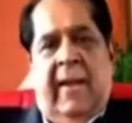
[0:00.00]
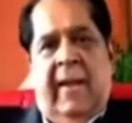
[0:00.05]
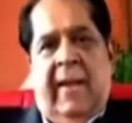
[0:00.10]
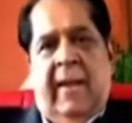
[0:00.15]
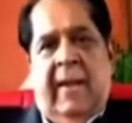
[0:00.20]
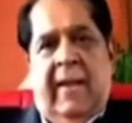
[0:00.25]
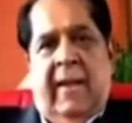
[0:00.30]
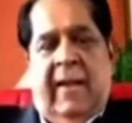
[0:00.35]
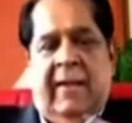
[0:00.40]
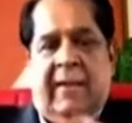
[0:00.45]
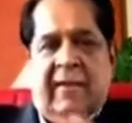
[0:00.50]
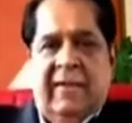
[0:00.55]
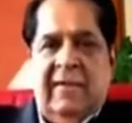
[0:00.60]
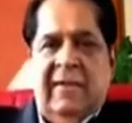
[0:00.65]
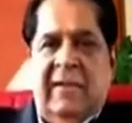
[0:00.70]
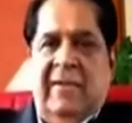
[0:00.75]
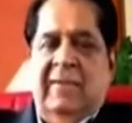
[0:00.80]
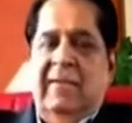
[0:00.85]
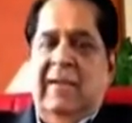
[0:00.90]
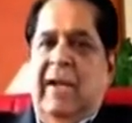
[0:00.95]
interest
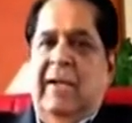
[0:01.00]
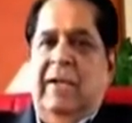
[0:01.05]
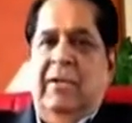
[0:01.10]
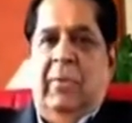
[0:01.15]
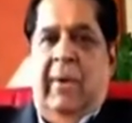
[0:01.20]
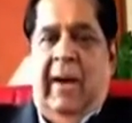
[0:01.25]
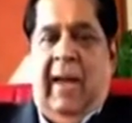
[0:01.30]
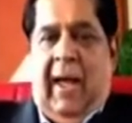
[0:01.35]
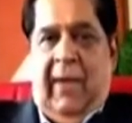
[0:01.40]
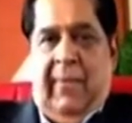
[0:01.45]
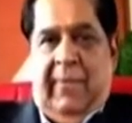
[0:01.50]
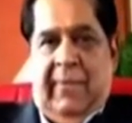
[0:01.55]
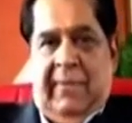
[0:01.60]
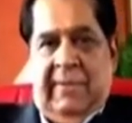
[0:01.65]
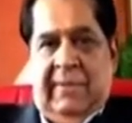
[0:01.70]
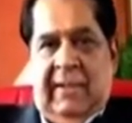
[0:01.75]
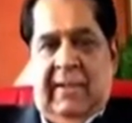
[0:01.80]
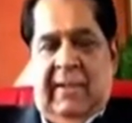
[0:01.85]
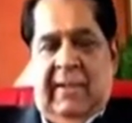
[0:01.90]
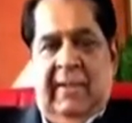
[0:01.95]
rates are at
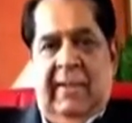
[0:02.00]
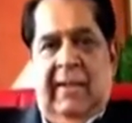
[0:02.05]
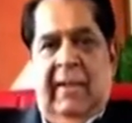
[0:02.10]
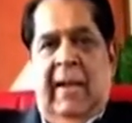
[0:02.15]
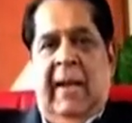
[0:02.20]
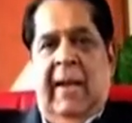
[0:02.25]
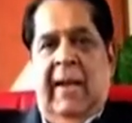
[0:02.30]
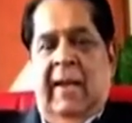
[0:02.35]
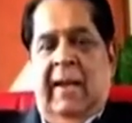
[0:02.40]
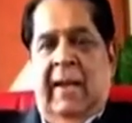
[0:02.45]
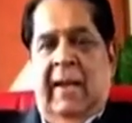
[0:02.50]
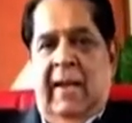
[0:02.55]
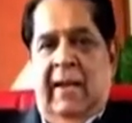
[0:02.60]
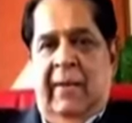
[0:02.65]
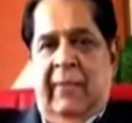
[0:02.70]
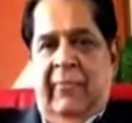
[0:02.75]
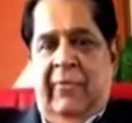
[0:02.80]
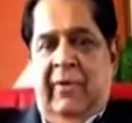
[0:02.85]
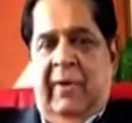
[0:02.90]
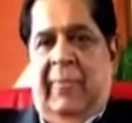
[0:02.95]
2.5%. Lending
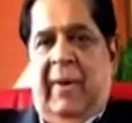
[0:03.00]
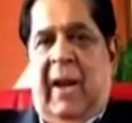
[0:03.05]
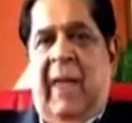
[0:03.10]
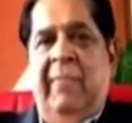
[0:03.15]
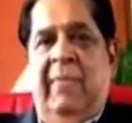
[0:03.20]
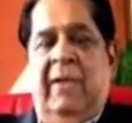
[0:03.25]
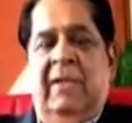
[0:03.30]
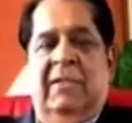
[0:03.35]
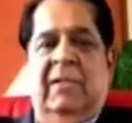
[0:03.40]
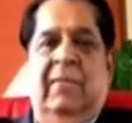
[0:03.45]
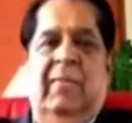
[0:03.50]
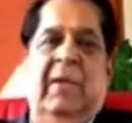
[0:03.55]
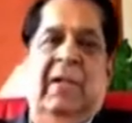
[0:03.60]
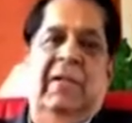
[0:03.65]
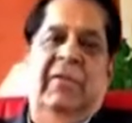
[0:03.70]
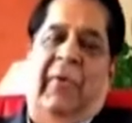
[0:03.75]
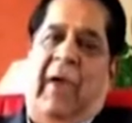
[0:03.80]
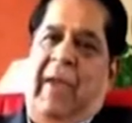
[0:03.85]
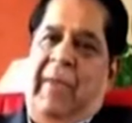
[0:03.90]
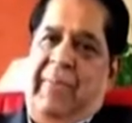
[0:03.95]
rate for a prime customer is
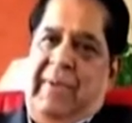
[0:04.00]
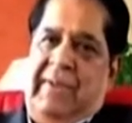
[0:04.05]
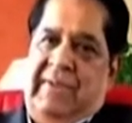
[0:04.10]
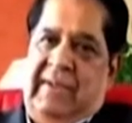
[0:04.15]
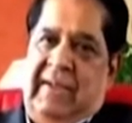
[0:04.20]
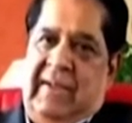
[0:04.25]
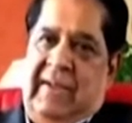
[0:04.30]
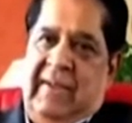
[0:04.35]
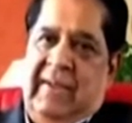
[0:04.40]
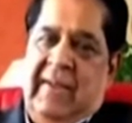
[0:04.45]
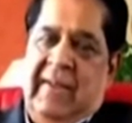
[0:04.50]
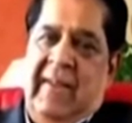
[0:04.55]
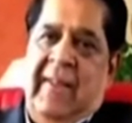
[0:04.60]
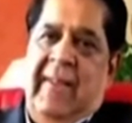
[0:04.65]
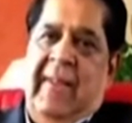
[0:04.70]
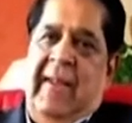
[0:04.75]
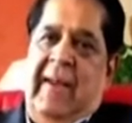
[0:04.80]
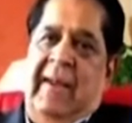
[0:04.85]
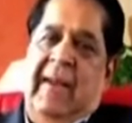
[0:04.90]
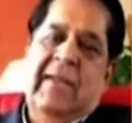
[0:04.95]
5%.
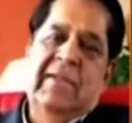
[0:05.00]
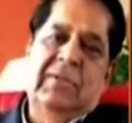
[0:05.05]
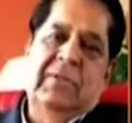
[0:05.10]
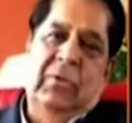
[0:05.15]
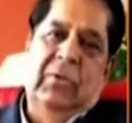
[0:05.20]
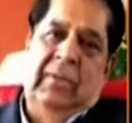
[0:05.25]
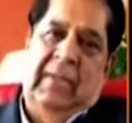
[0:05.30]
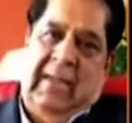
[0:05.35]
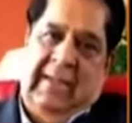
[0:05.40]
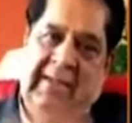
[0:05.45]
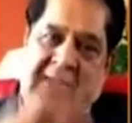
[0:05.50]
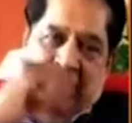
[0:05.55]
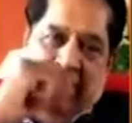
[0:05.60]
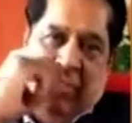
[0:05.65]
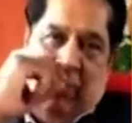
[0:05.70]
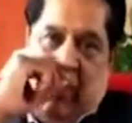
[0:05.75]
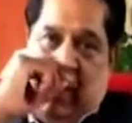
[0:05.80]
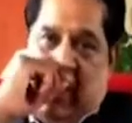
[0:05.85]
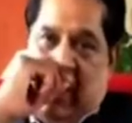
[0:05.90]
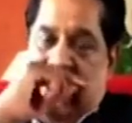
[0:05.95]
It does 2 things.
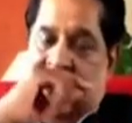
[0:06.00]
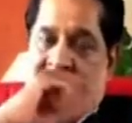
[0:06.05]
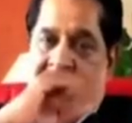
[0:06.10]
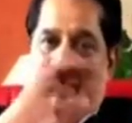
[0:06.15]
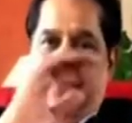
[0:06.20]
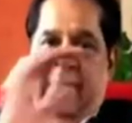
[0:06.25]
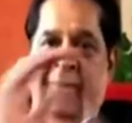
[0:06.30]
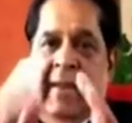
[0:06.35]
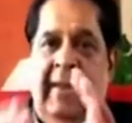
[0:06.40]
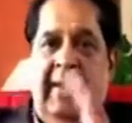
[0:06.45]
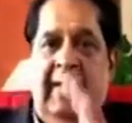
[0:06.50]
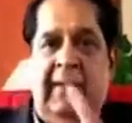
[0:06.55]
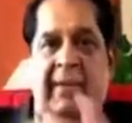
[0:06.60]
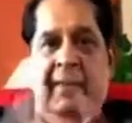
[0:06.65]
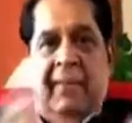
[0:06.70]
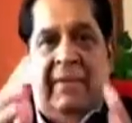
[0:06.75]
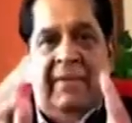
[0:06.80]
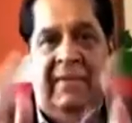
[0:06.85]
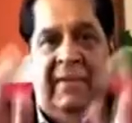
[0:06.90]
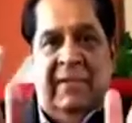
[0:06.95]
One, the
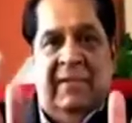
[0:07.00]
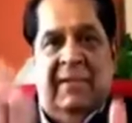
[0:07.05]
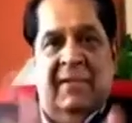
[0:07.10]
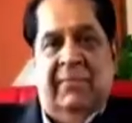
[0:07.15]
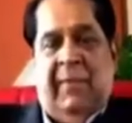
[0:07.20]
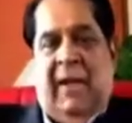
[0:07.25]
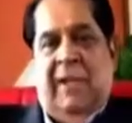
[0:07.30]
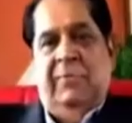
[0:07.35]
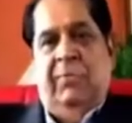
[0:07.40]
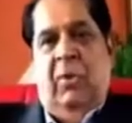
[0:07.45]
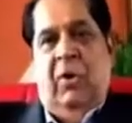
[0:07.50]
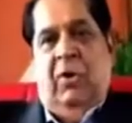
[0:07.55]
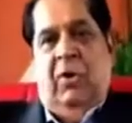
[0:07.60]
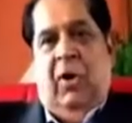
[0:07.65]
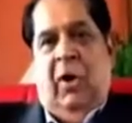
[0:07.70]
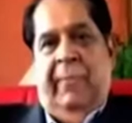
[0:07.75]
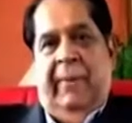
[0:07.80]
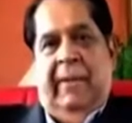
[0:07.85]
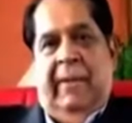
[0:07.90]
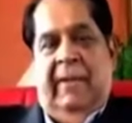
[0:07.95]
business is much more
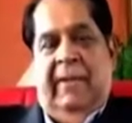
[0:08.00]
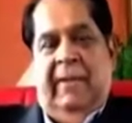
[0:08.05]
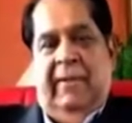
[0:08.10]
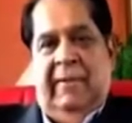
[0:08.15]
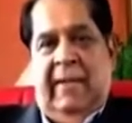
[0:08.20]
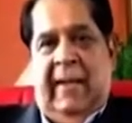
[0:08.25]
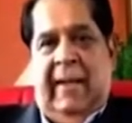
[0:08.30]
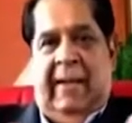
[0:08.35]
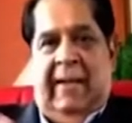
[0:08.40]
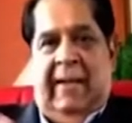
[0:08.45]
competitive than